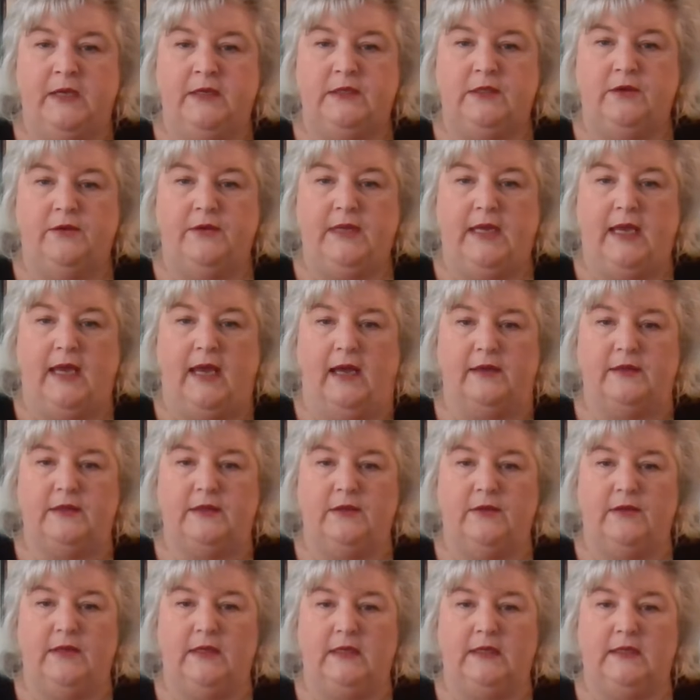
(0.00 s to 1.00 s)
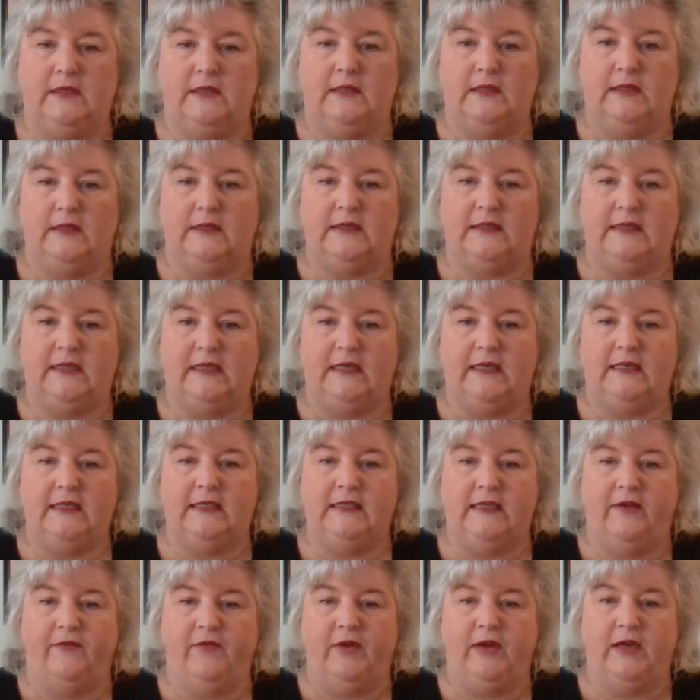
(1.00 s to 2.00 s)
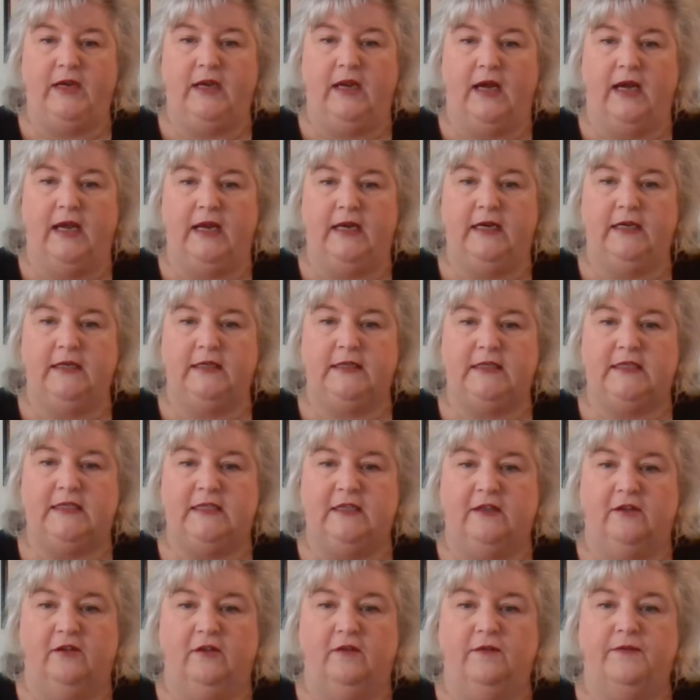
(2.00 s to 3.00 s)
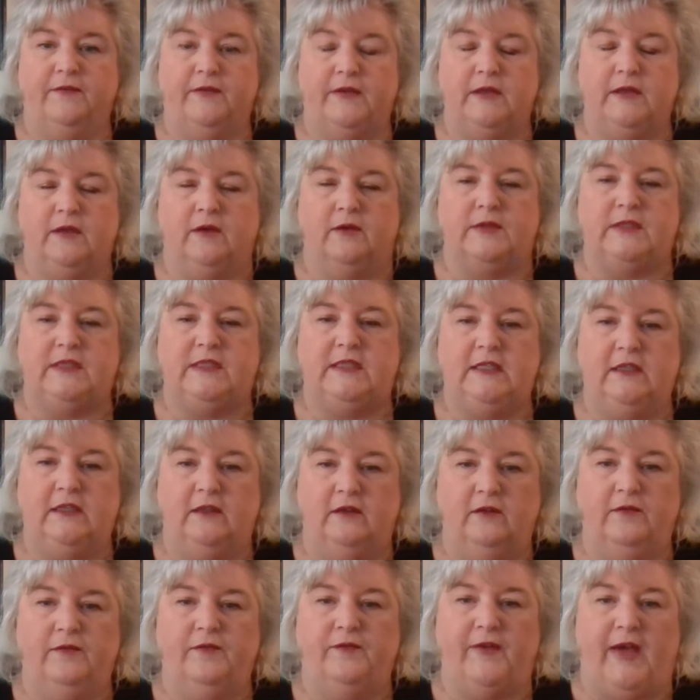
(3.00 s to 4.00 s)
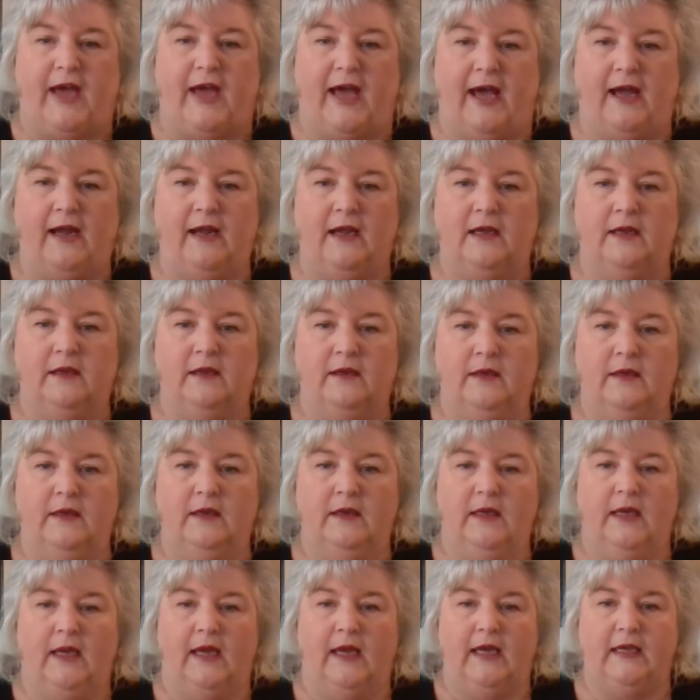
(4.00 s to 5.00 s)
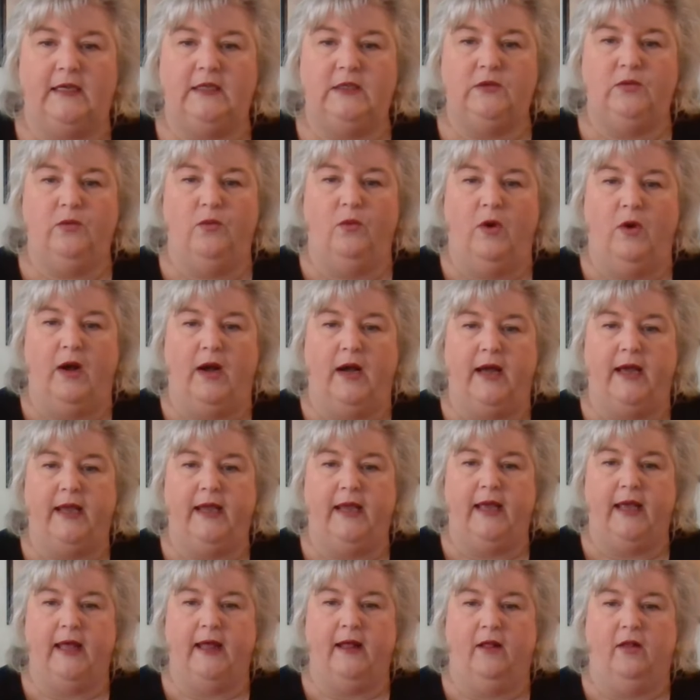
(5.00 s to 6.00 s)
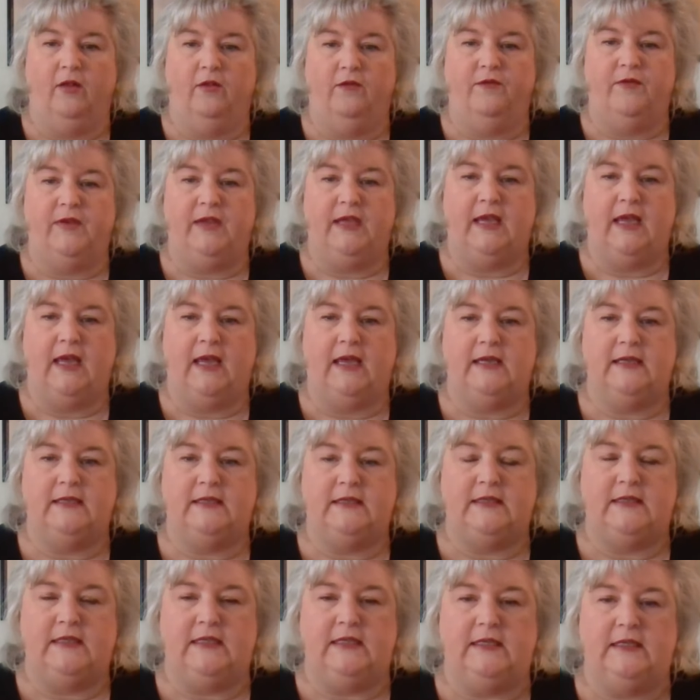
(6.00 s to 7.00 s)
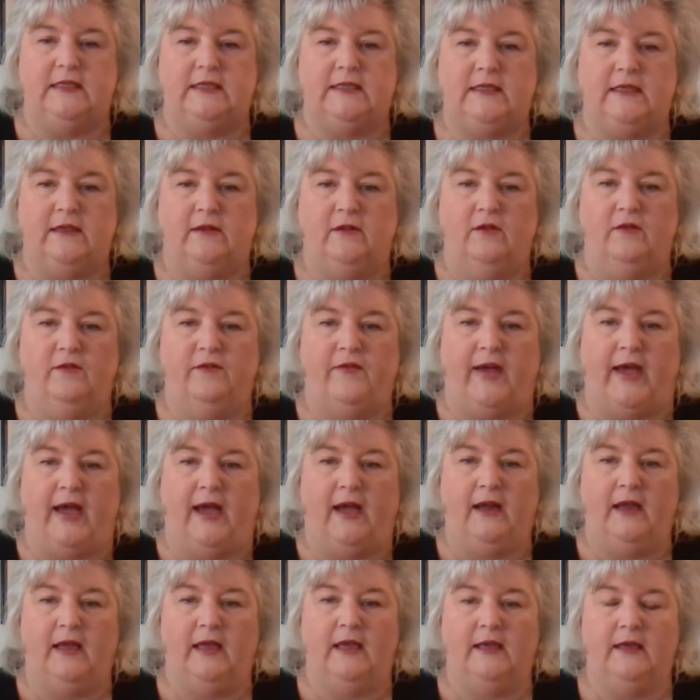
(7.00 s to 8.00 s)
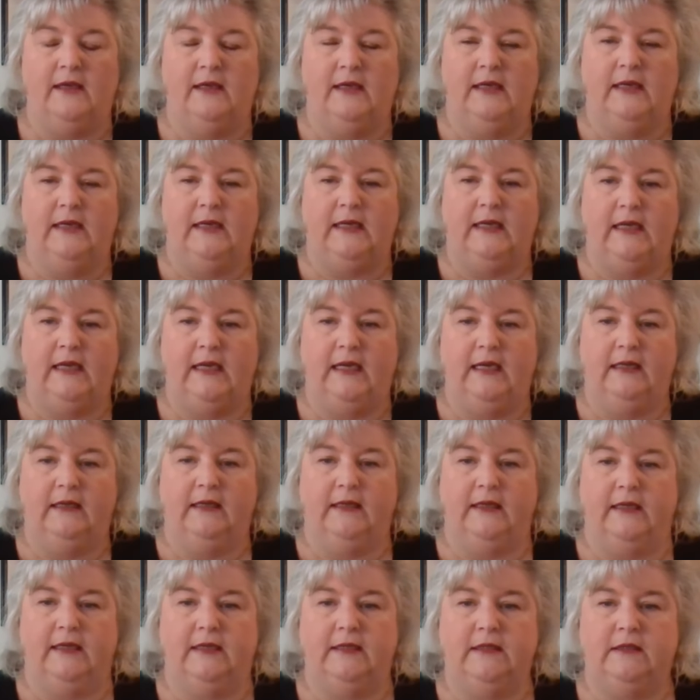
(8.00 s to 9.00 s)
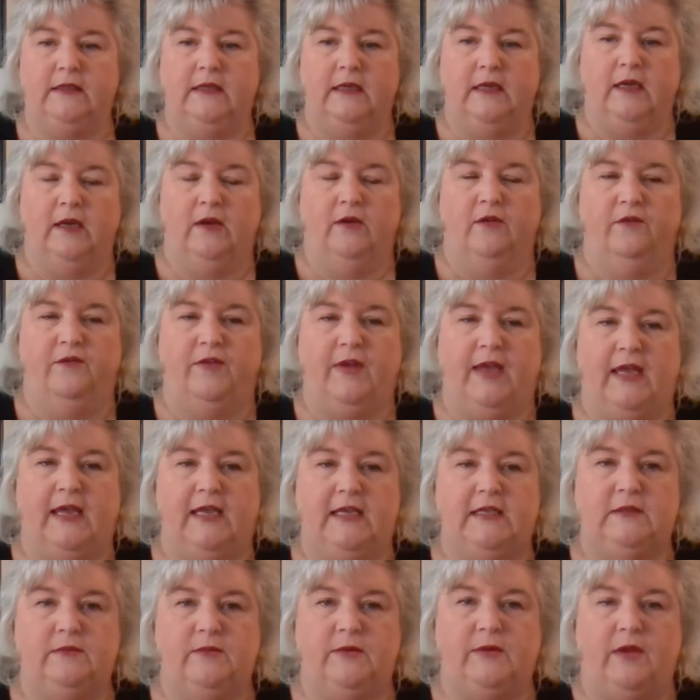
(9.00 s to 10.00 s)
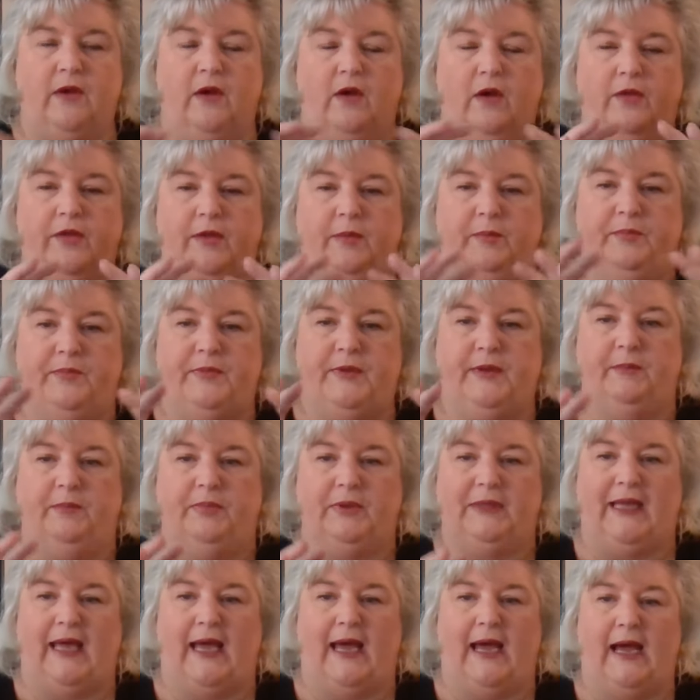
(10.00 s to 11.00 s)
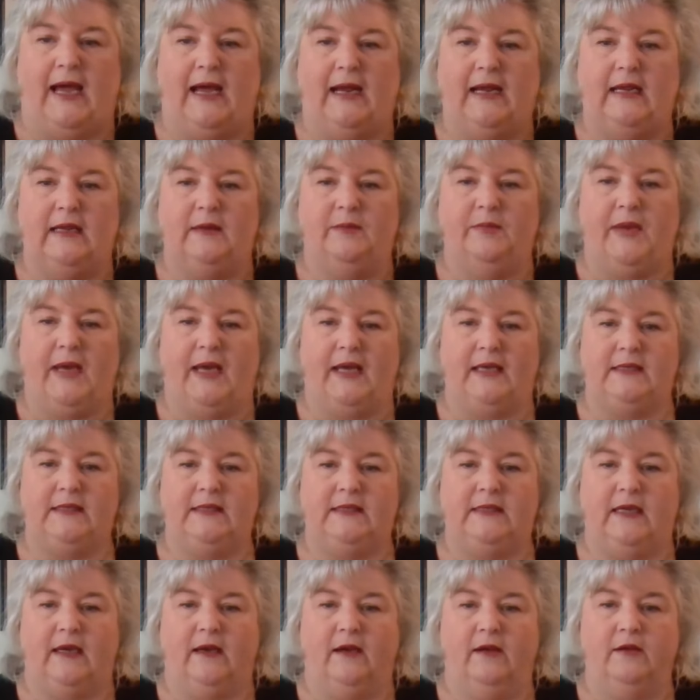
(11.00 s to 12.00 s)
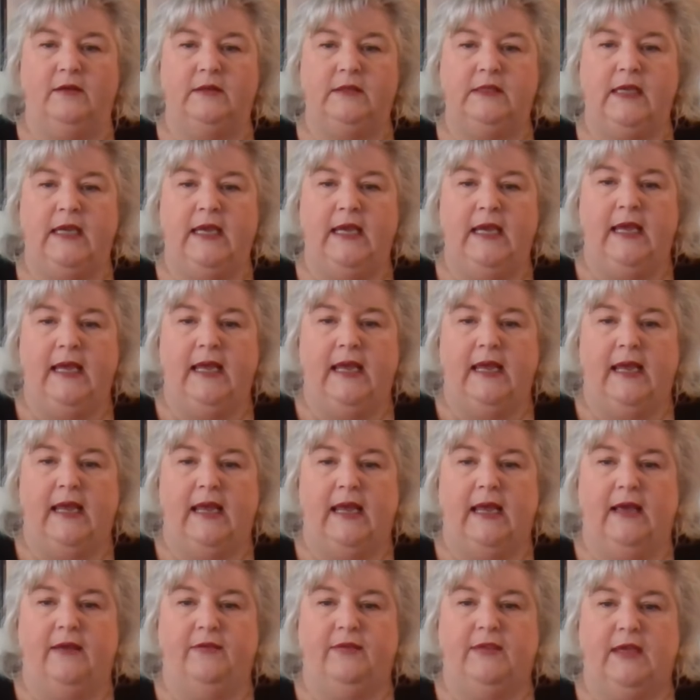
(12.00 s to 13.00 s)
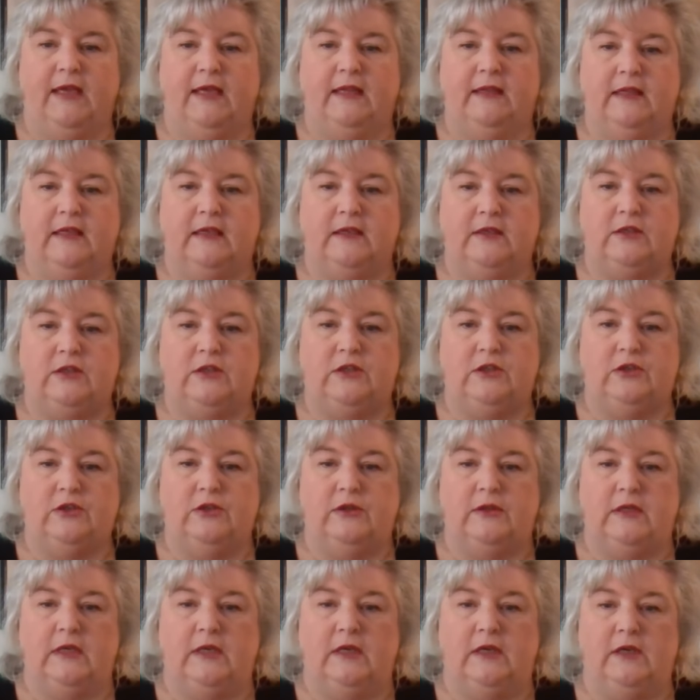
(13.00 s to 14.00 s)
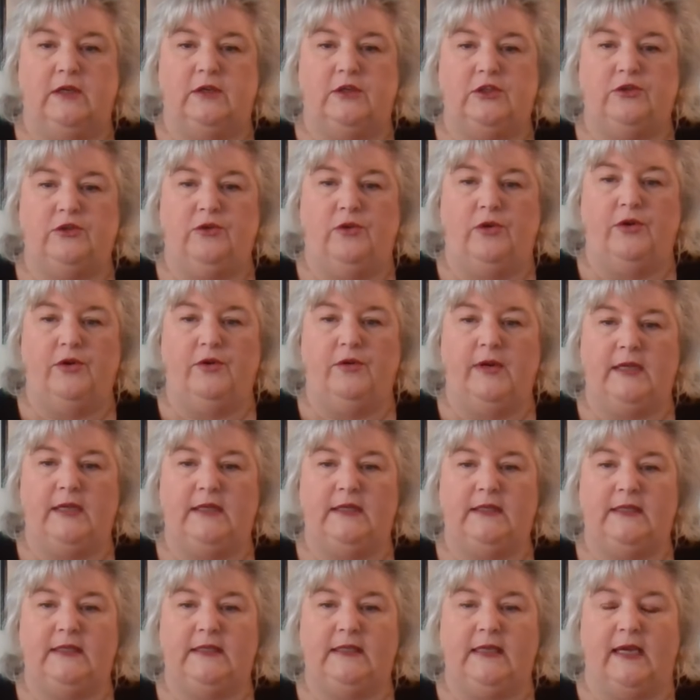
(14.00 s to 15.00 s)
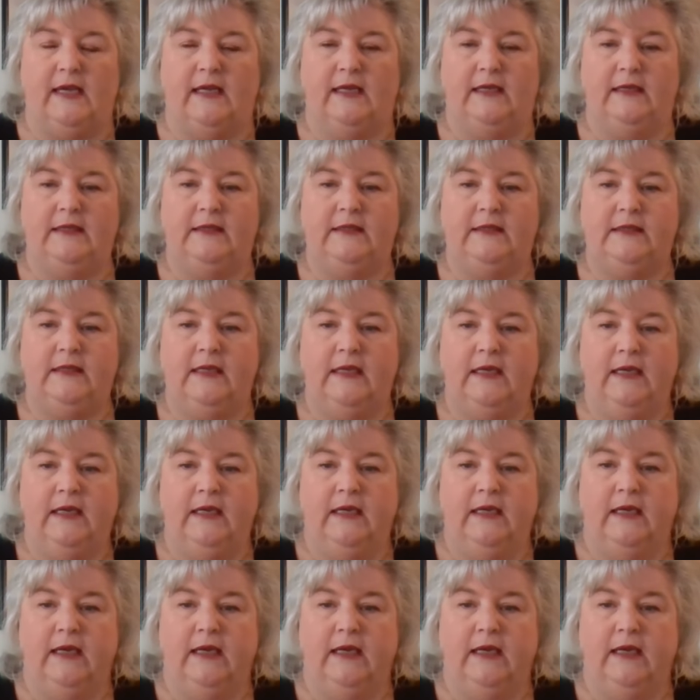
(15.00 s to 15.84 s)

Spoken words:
So yeah, so the 679 Silvac, S-Y-L-V-A-C, Silvac, England vase with all the black and pastels. And then the Shorter and Sons